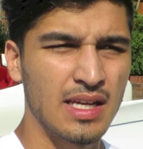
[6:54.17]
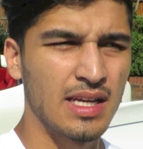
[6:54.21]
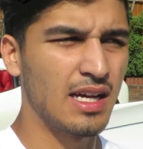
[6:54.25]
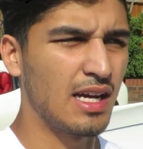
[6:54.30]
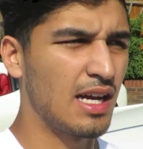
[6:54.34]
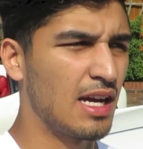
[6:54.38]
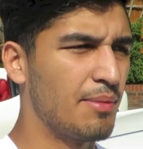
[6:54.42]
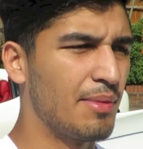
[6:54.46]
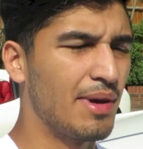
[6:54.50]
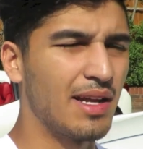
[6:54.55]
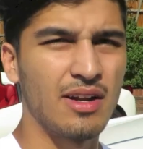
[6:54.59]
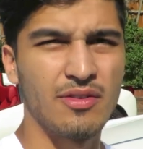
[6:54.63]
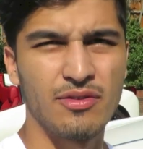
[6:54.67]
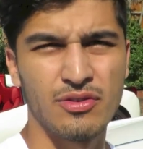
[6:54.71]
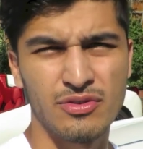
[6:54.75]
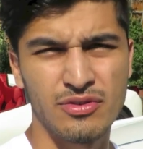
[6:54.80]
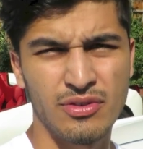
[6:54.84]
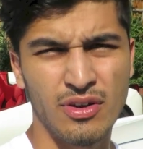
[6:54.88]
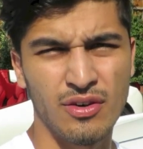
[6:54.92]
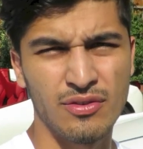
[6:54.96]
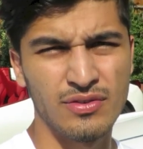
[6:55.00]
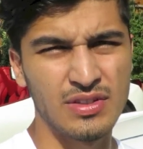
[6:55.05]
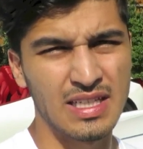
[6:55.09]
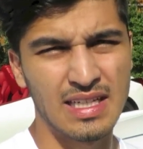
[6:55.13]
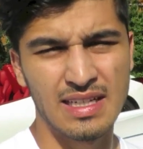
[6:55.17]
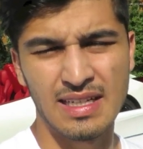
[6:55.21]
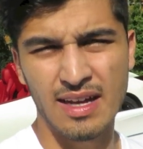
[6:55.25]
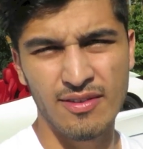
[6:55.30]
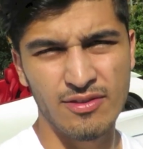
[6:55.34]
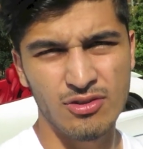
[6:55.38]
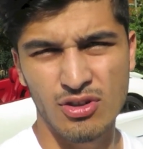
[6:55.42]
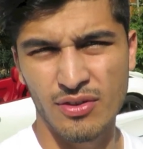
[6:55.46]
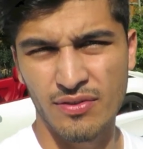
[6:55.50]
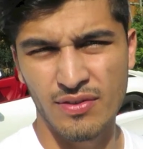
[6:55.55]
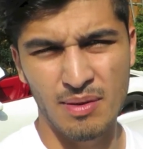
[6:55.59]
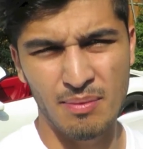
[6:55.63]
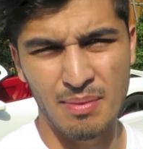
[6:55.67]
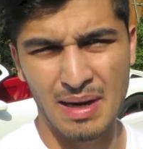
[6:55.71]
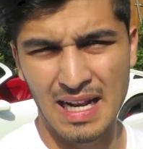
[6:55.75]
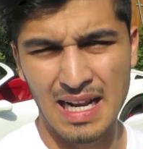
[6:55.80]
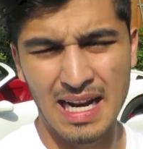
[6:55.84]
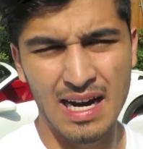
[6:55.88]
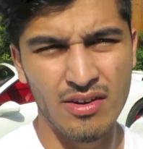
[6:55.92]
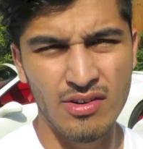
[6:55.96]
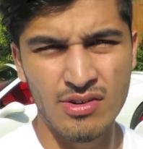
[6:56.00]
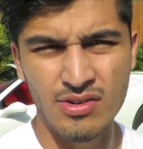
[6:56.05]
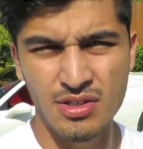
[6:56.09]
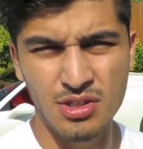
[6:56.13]
Um, and I've obviously never driven a
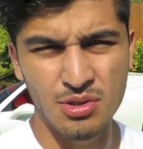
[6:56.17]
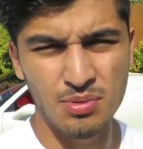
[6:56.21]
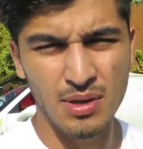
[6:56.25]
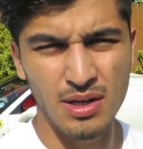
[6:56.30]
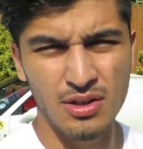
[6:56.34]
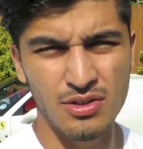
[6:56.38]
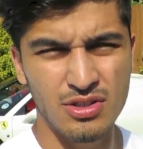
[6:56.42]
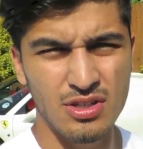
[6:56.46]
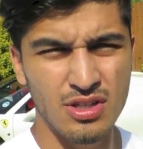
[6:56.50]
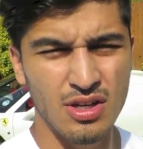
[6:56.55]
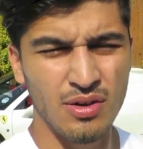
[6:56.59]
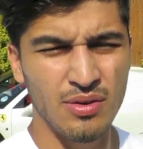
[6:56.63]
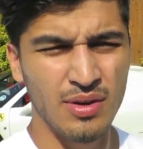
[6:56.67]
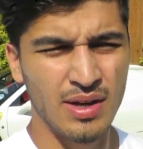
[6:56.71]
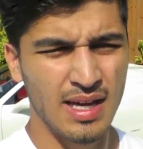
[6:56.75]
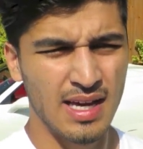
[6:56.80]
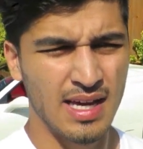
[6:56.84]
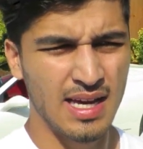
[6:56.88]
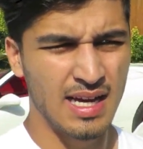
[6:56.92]
McLaren as well, so